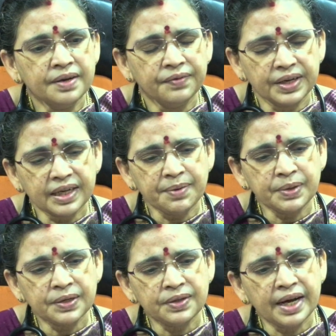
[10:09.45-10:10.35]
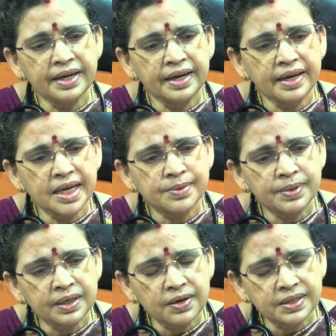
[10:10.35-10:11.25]
And coming to the Ida gas,
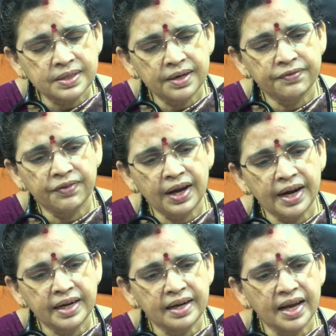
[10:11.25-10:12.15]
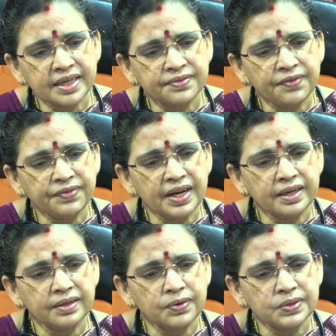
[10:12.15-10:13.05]
it costs around
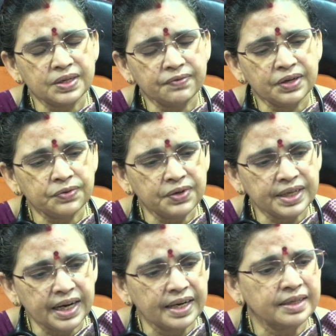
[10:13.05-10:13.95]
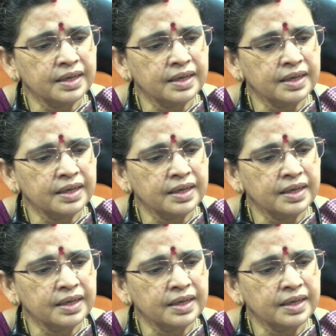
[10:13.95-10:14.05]
8,58,128.